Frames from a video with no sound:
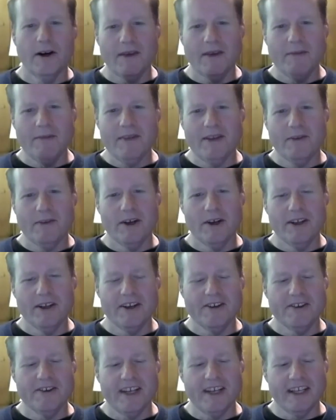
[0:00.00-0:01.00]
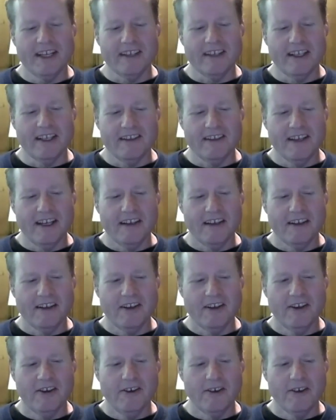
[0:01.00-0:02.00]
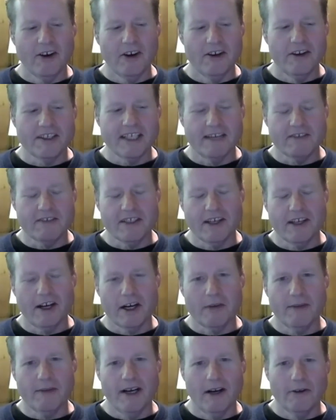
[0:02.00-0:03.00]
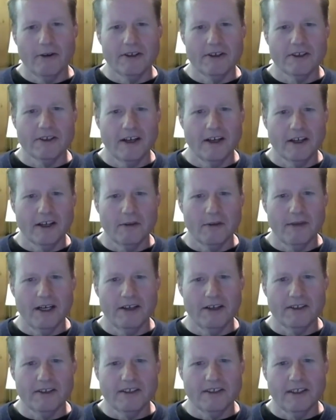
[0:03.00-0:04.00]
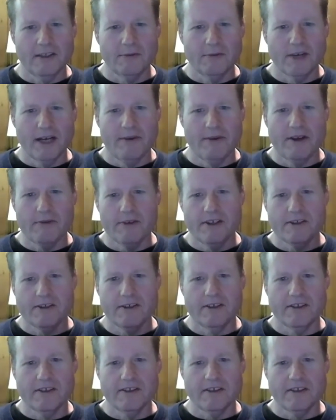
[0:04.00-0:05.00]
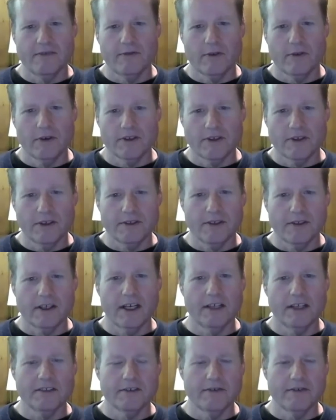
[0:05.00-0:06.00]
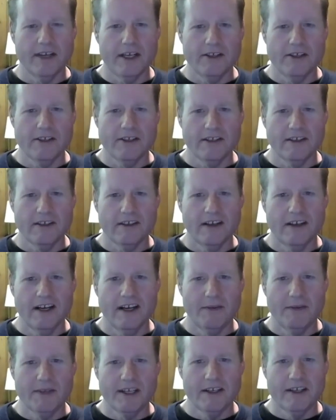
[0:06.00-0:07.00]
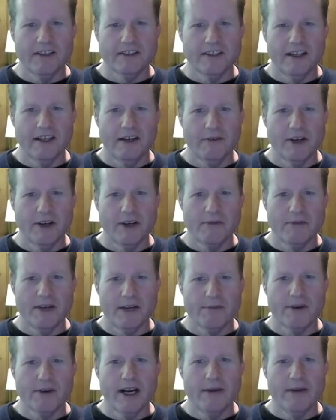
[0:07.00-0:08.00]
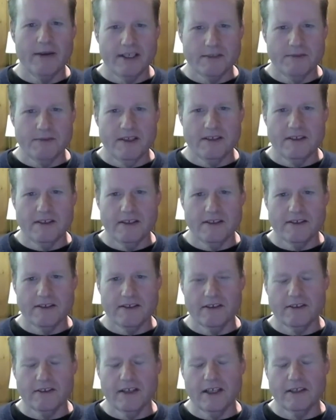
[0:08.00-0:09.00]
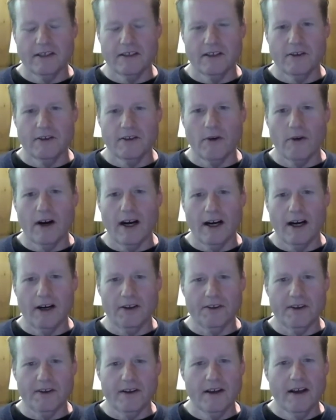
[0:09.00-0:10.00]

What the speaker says: I mean, the one other thing that you always have to talk about when you're talking about primate research is, of course, also conservation, because very many primate species are threatened in the wild.